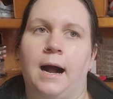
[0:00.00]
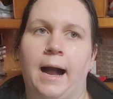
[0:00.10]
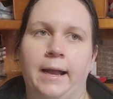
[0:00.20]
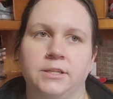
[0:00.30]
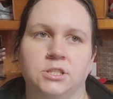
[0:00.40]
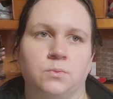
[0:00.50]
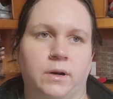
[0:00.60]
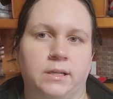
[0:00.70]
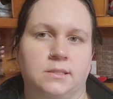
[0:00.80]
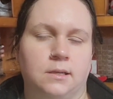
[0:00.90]
I just
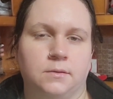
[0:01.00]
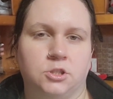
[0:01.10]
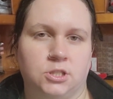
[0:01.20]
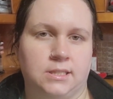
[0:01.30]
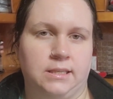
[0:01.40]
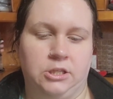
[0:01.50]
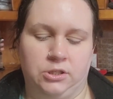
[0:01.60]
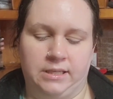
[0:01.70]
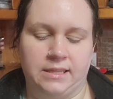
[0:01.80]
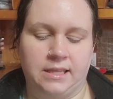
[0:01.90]
wanted to
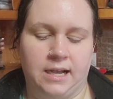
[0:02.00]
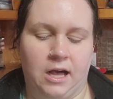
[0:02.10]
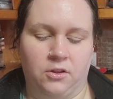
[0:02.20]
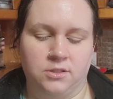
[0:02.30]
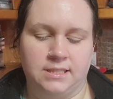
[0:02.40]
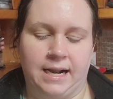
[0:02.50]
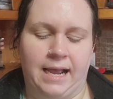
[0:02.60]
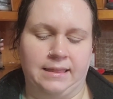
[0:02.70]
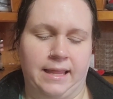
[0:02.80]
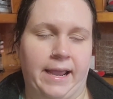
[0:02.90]
just get the colors that
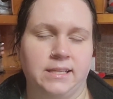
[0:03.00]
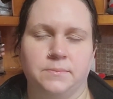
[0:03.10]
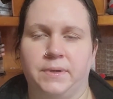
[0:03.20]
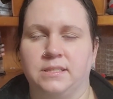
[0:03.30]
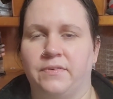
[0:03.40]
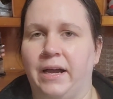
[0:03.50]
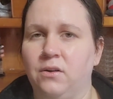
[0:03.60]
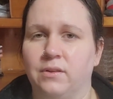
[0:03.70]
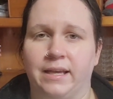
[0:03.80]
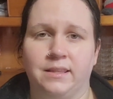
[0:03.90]
I liked, because if I
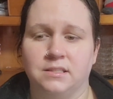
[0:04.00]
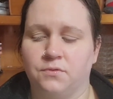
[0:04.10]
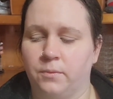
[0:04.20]
don't like this